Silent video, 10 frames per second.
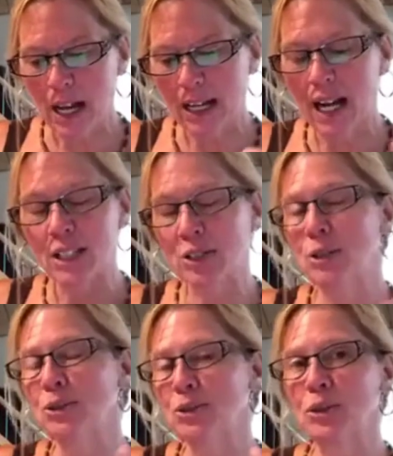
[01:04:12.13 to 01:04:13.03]
I got
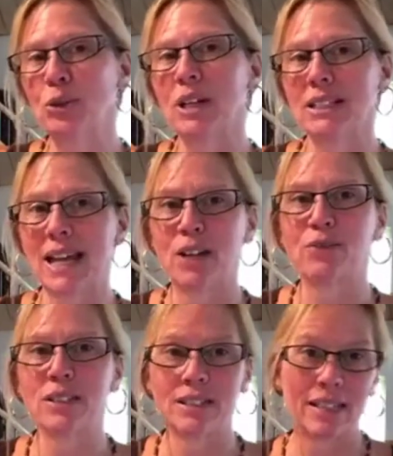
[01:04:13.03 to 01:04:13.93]
two stories out
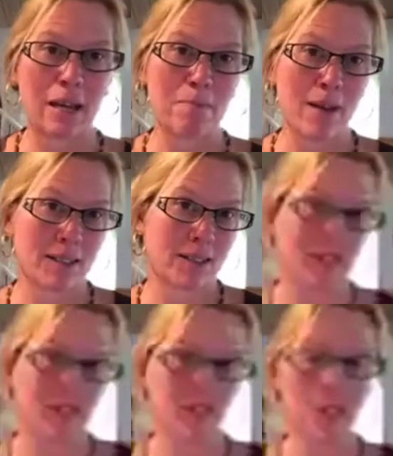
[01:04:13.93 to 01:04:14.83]
of the same
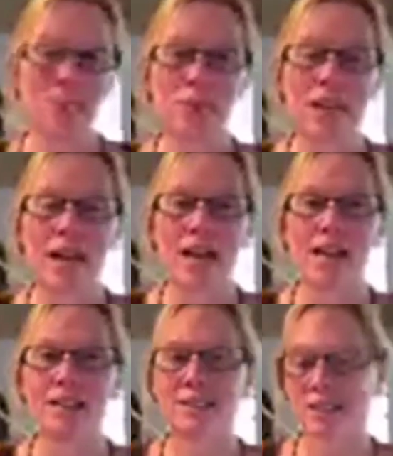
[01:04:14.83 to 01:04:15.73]
message.
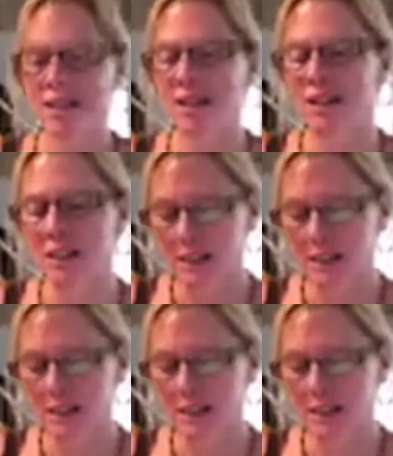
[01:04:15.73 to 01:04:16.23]
And uh,